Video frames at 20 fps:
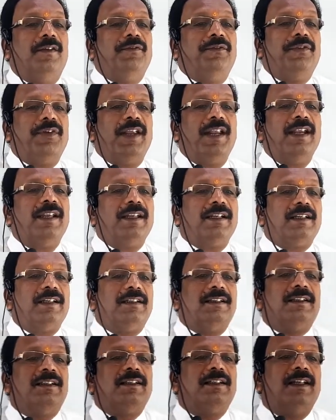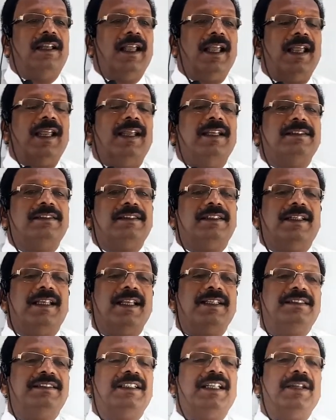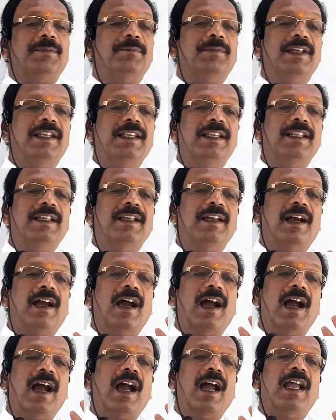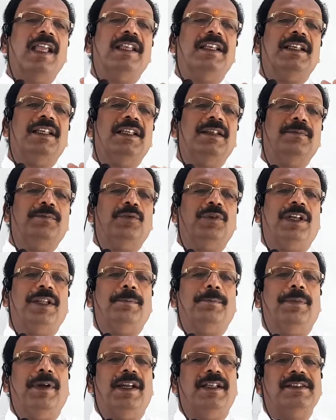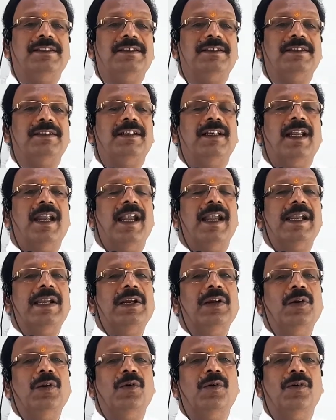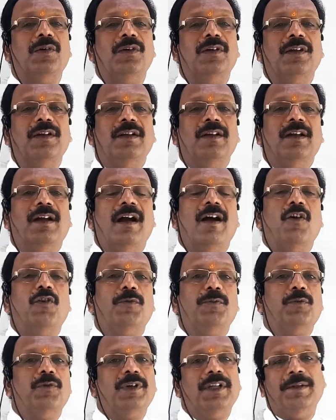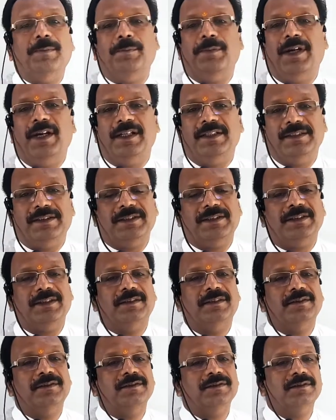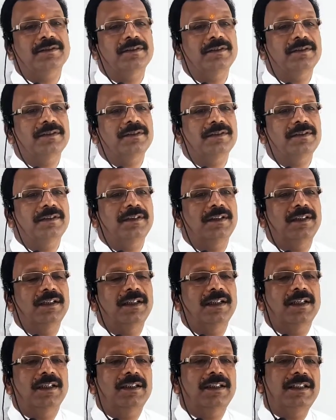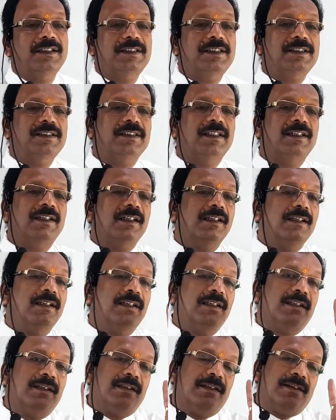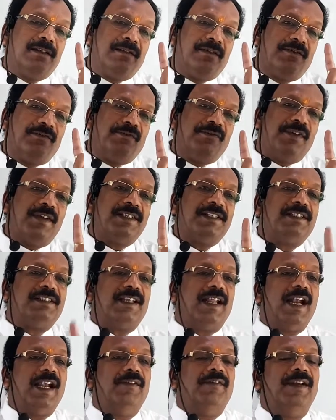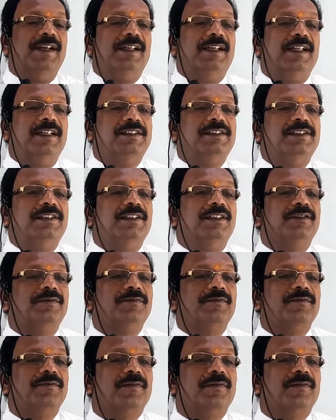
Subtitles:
FET has extremely high input impedance and low output impedance. This is the first advantage